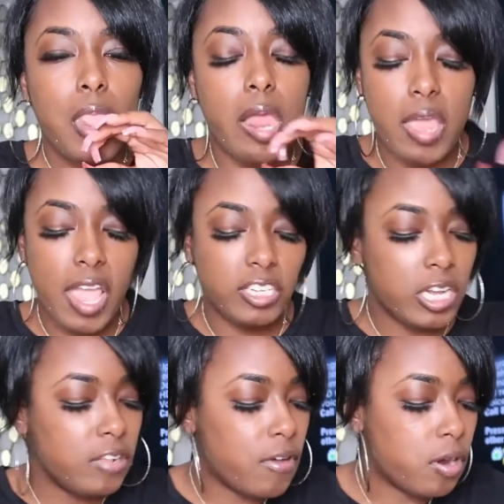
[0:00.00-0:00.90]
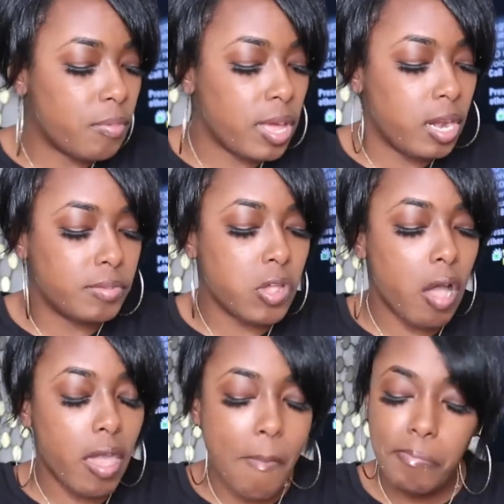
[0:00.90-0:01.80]
They exchange phone numbers, they end up
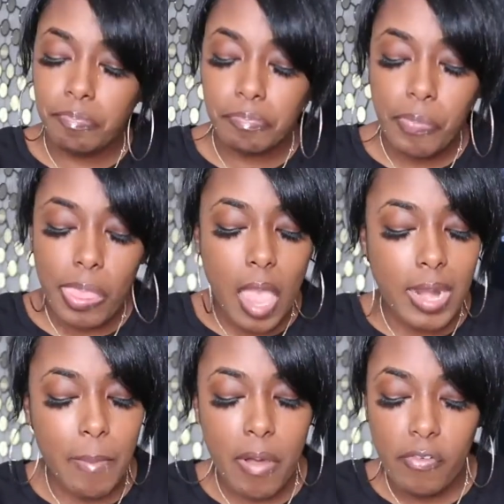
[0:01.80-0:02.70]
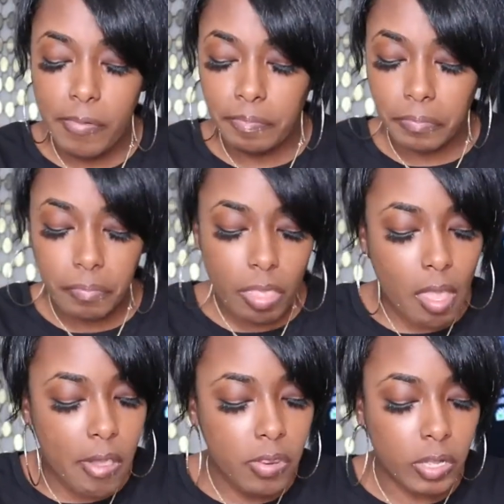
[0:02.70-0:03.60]
talking. They both,
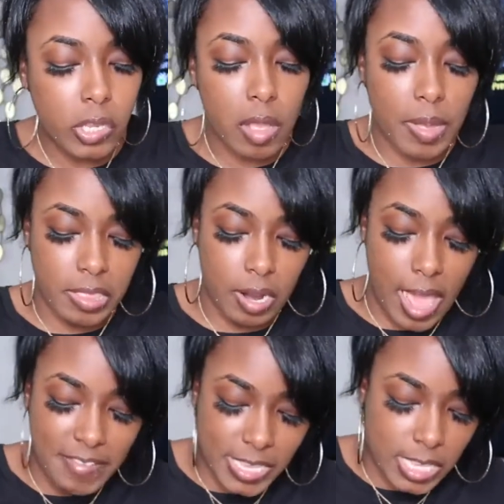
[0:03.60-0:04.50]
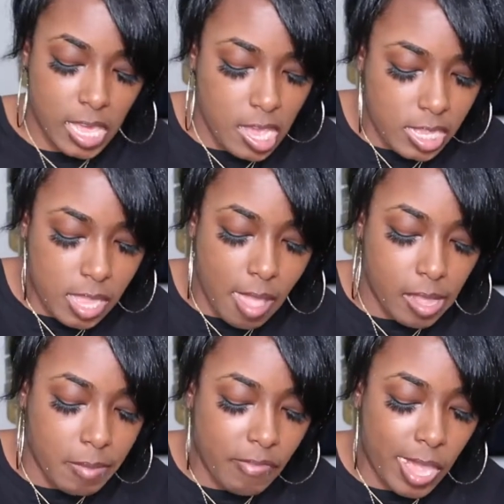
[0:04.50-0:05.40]
you know, talk about their lives as kids, and
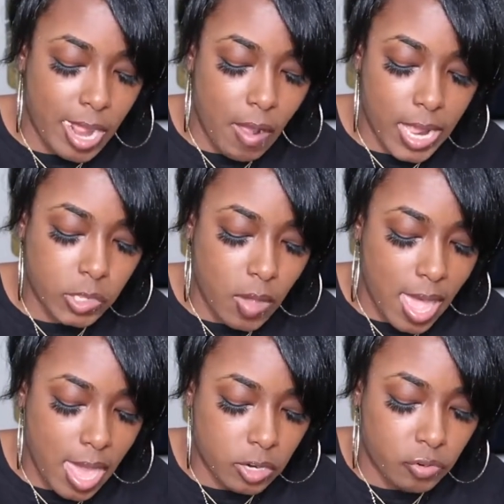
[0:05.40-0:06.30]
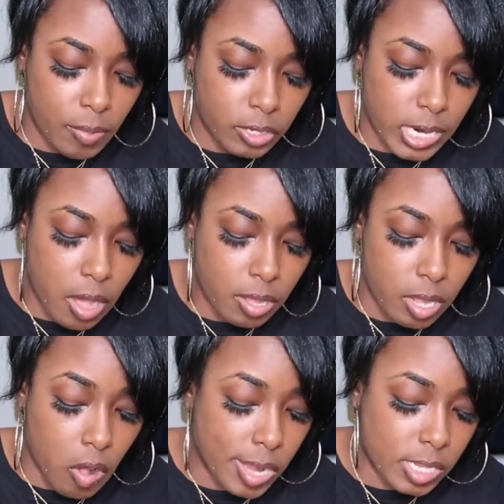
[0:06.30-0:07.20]
come to find out, Antoine had a troubled
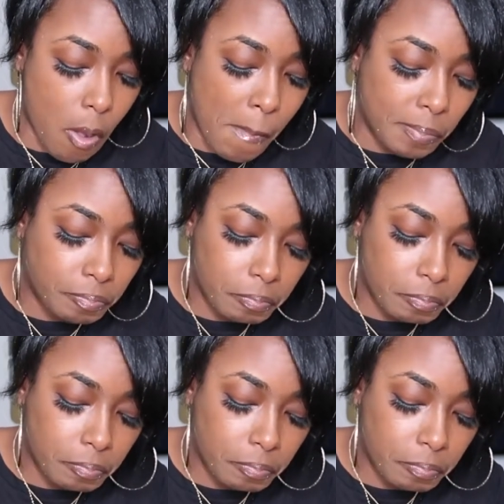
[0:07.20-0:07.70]
childhood also.